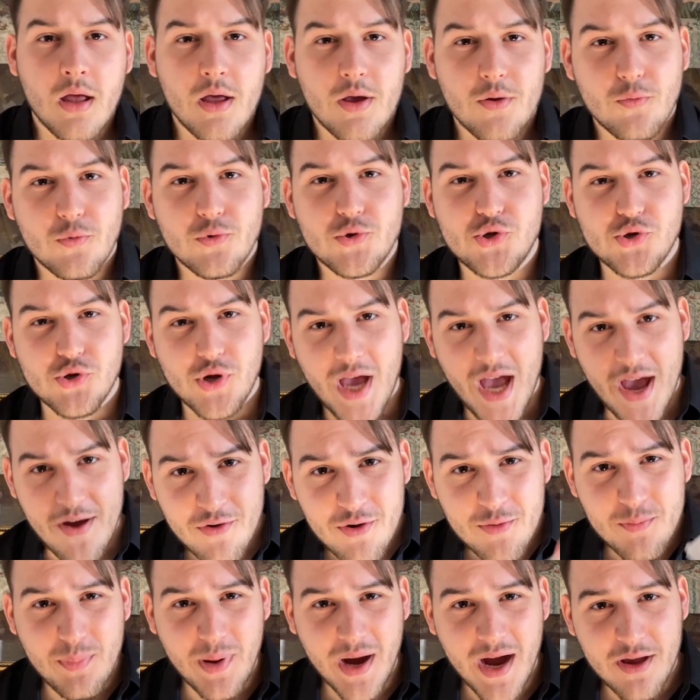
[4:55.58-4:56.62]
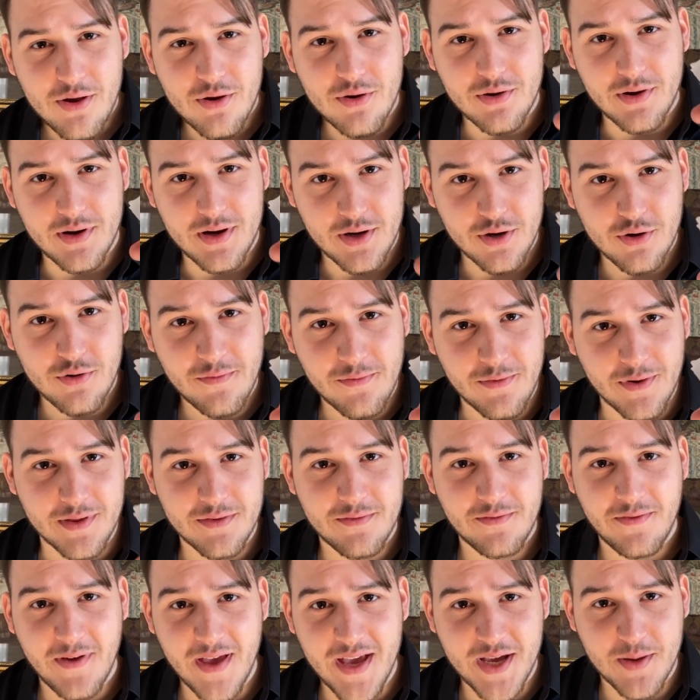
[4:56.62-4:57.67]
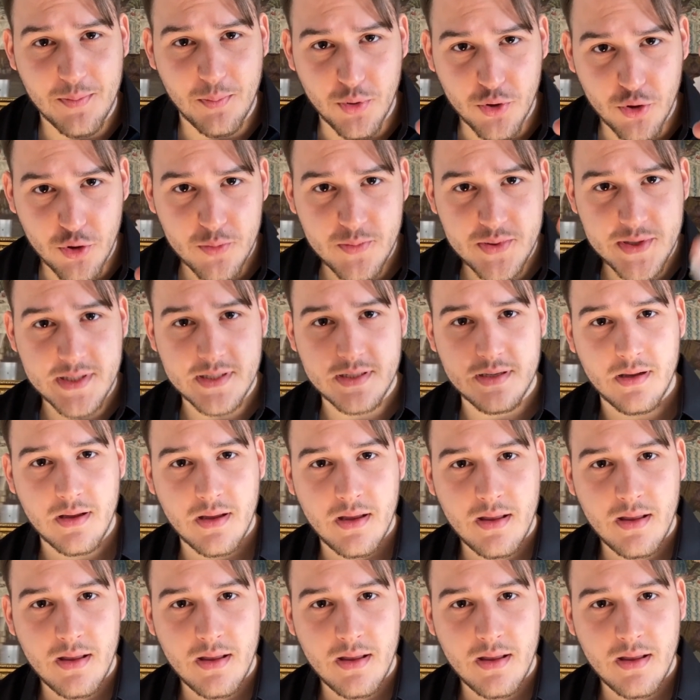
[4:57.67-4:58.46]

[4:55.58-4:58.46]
Would you ever buy your girlfriend fake boobs?